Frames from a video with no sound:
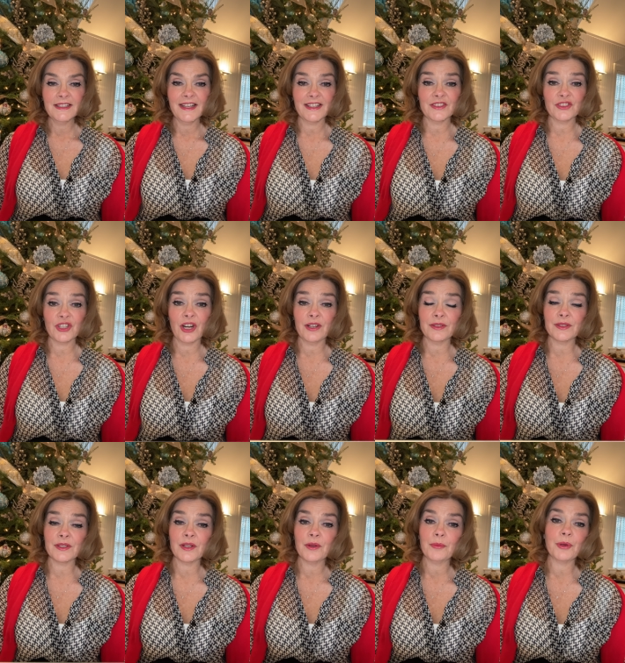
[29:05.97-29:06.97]
As
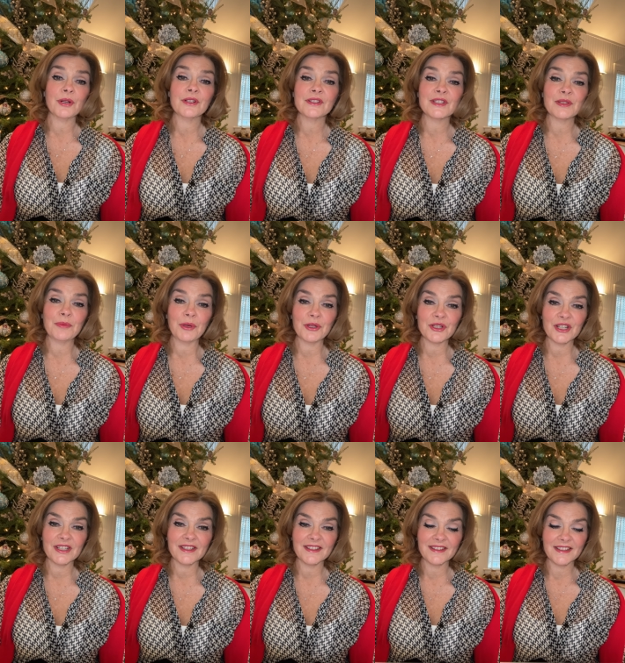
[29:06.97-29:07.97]
Charles
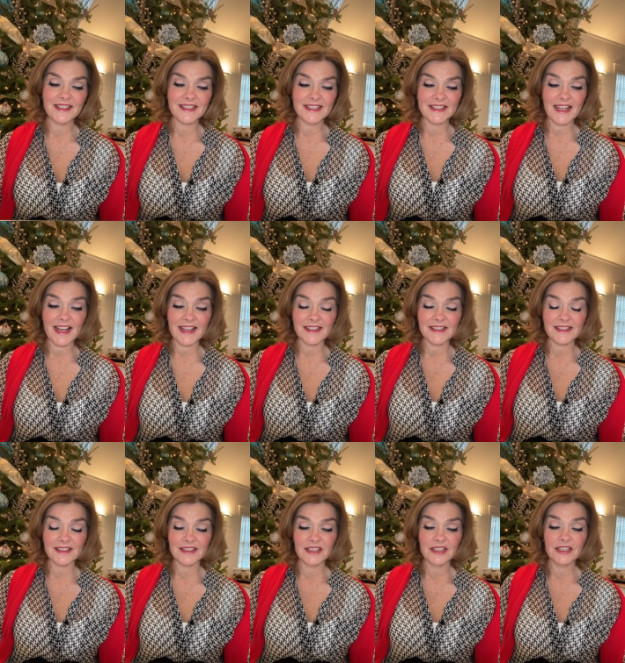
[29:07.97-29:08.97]
Spurgeon
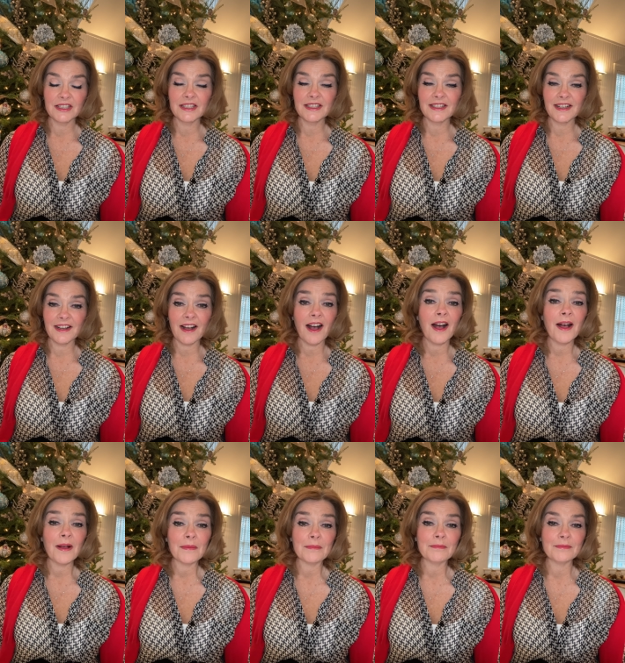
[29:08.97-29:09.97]
says,
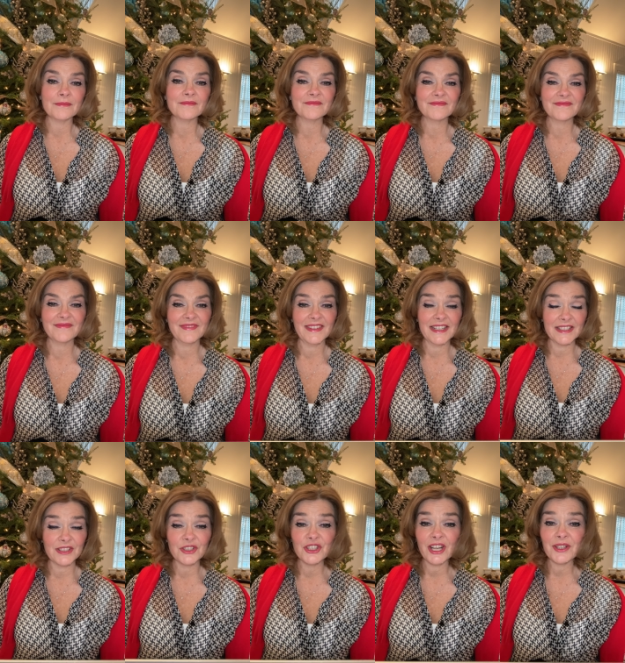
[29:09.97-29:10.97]
come is
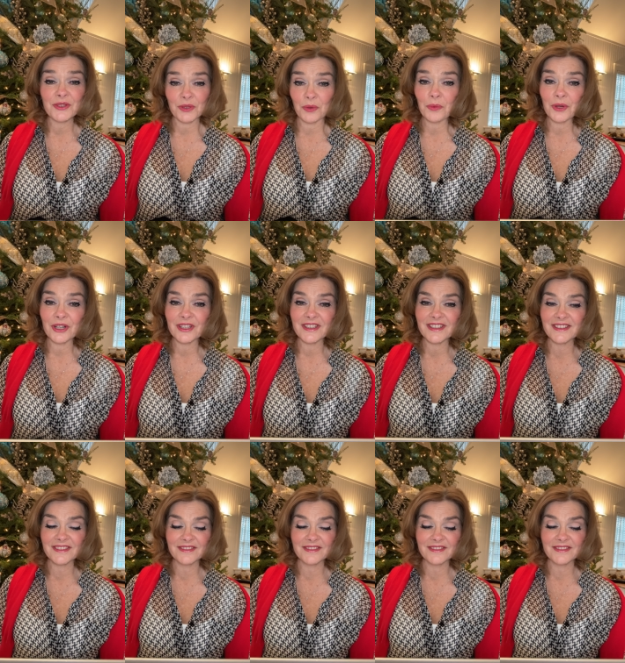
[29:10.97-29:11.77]
a gentle word.